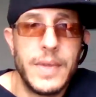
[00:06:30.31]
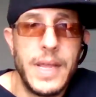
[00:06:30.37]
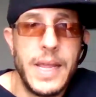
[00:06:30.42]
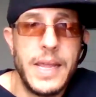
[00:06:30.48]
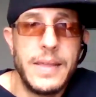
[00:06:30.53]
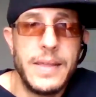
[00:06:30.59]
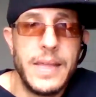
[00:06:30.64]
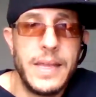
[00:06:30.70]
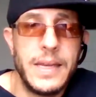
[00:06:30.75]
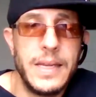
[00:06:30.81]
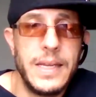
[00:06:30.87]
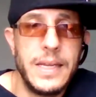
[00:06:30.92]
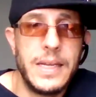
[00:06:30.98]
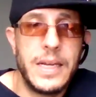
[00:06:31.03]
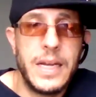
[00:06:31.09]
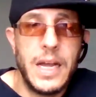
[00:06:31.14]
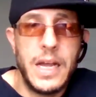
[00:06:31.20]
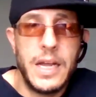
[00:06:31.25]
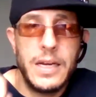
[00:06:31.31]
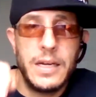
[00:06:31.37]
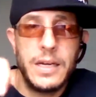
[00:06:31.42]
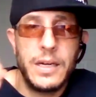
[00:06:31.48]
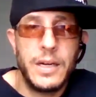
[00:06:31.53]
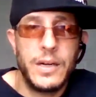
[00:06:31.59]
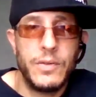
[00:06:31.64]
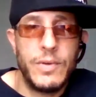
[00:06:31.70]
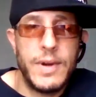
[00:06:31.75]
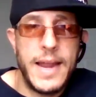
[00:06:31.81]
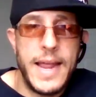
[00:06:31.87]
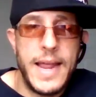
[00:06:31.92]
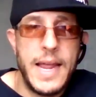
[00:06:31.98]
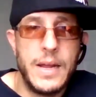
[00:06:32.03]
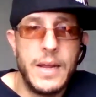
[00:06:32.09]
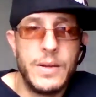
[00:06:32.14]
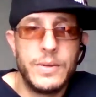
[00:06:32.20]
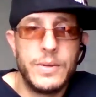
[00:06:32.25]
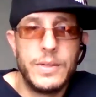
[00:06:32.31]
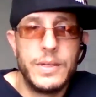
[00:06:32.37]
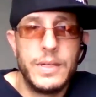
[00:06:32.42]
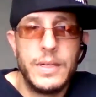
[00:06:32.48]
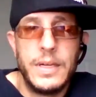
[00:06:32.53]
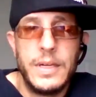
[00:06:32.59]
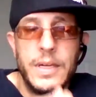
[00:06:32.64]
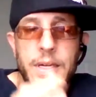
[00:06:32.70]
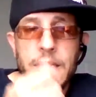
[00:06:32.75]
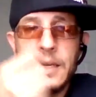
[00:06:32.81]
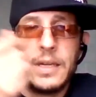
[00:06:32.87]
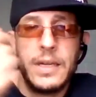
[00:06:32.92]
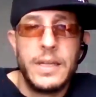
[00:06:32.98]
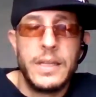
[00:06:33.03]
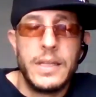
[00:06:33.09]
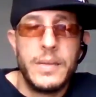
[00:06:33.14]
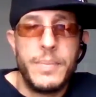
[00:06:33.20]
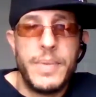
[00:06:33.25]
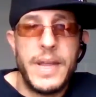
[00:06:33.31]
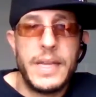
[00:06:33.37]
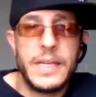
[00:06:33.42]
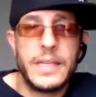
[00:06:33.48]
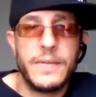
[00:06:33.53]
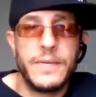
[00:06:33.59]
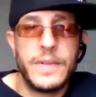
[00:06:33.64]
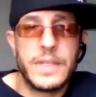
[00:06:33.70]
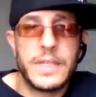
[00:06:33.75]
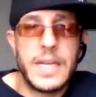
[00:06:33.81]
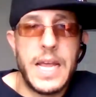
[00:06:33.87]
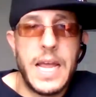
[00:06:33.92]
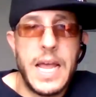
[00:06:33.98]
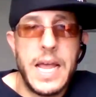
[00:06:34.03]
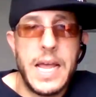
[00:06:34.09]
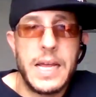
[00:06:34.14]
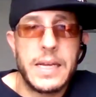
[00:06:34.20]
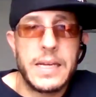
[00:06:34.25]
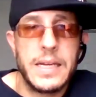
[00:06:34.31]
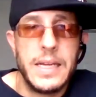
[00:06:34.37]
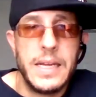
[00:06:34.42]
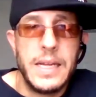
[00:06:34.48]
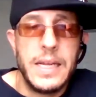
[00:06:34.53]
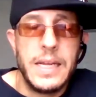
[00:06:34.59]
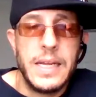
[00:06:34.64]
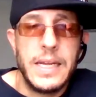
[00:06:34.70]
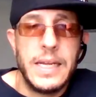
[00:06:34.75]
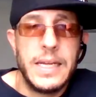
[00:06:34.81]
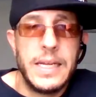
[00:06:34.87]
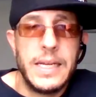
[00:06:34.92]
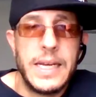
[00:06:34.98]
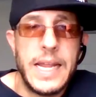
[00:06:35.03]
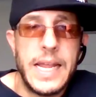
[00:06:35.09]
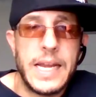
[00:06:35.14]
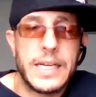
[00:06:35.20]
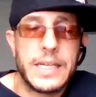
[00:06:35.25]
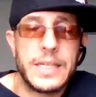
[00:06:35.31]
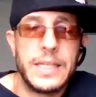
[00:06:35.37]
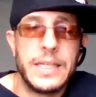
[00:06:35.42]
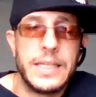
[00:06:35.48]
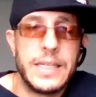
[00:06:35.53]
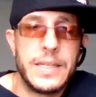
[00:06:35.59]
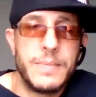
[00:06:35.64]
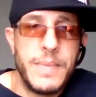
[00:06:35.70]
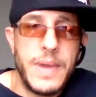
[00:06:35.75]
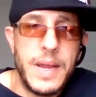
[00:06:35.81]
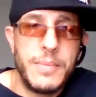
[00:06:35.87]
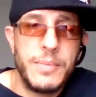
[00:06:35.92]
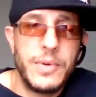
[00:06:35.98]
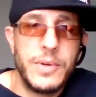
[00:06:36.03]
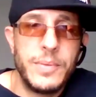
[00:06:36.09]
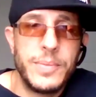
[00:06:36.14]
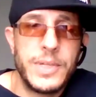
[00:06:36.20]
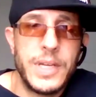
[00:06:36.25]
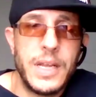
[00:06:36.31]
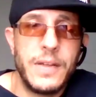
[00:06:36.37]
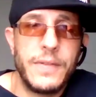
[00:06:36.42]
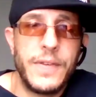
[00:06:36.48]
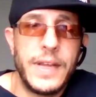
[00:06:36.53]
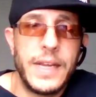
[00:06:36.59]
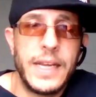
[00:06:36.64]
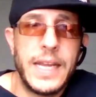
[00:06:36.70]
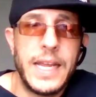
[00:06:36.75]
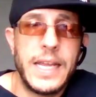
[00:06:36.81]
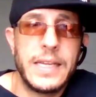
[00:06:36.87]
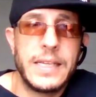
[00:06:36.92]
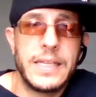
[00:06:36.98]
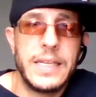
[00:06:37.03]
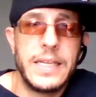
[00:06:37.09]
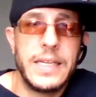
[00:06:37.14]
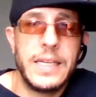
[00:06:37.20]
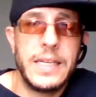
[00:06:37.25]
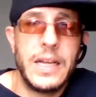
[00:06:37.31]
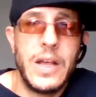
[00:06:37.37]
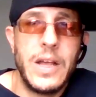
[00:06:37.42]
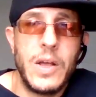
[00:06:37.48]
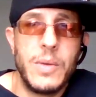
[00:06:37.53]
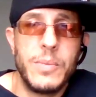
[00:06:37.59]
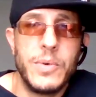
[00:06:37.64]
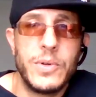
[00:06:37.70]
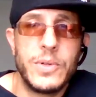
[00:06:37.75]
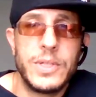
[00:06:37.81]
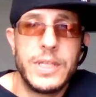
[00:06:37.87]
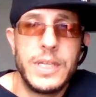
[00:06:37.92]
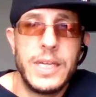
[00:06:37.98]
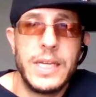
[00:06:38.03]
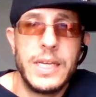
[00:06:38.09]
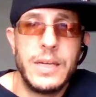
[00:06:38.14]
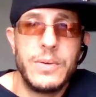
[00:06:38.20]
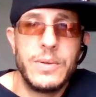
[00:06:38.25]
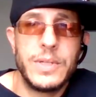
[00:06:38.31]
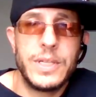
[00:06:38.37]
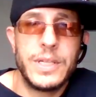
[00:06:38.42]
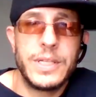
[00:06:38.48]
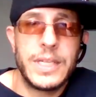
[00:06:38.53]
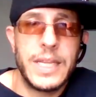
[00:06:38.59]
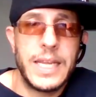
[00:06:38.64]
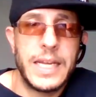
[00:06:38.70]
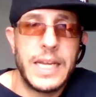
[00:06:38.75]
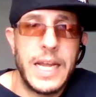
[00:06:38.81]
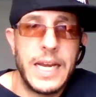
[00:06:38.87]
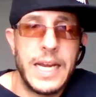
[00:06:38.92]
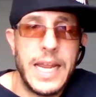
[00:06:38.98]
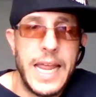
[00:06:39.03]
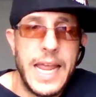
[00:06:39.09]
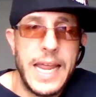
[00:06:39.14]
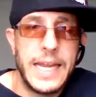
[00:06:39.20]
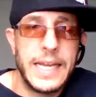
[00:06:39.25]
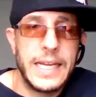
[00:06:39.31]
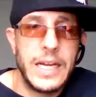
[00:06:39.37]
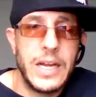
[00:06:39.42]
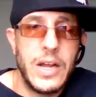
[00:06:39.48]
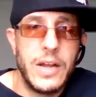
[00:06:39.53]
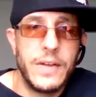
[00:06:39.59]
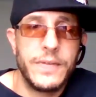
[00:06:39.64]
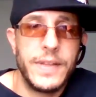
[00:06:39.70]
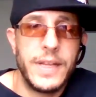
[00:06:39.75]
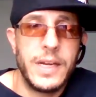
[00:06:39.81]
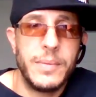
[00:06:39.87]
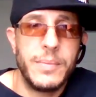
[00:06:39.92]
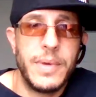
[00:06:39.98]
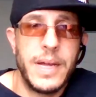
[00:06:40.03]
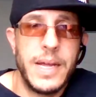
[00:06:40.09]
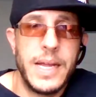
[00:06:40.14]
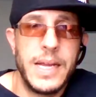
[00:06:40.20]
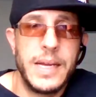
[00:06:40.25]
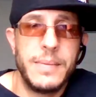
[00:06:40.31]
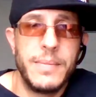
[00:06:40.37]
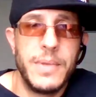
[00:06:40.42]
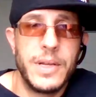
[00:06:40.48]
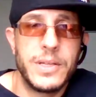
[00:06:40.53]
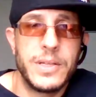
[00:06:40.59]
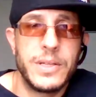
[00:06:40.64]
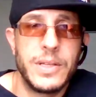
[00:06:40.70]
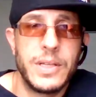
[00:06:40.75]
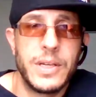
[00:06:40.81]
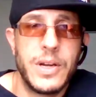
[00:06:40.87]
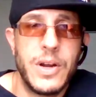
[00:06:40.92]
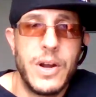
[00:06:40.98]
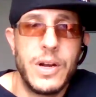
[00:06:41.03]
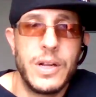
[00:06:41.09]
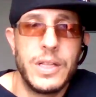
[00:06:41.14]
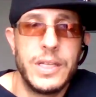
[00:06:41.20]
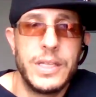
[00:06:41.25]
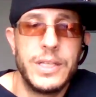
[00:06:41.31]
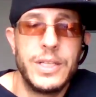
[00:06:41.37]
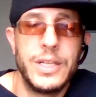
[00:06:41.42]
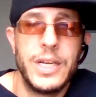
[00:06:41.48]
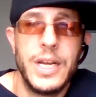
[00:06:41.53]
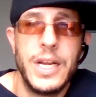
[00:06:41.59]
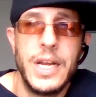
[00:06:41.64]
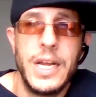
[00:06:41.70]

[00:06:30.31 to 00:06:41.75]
And then he cut around the base of his cock. He didn't actually dismember himself, I guess. He almost did. It was just like kind of hanging off there by muscle and cartilage.